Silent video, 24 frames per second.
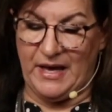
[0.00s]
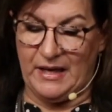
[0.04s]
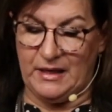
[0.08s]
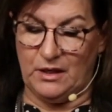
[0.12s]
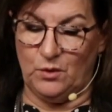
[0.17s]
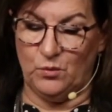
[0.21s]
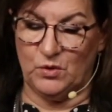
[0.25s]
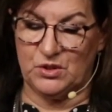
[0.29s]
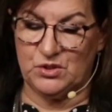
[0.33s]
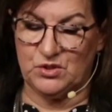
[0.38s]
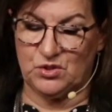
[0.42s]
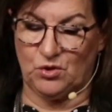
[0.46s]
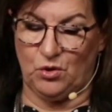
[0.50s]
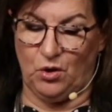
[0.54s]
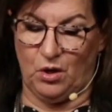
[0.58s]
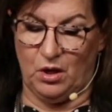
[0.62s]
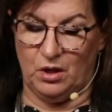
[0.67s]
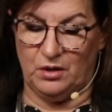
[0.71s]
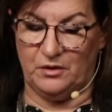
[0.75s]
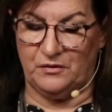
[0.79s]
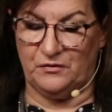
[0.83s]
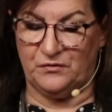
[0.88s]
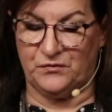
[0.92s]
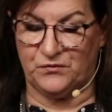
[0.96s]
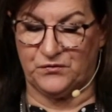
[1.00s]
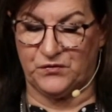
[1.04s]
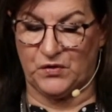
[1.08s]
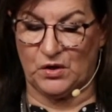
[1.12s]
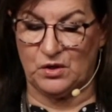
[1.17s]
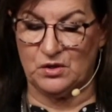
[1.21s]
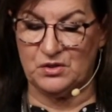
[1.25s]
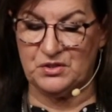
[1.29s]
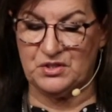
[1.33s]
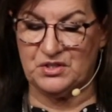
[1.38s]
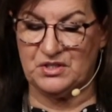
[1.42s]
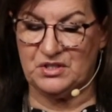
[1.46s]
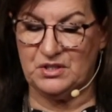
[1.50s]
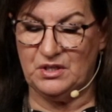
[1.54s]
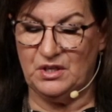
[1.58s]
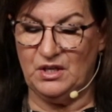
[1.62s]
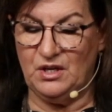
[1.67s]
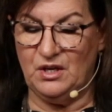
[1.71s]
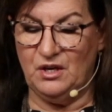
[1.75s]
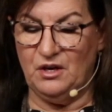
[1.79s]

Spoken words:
anyone's call. And first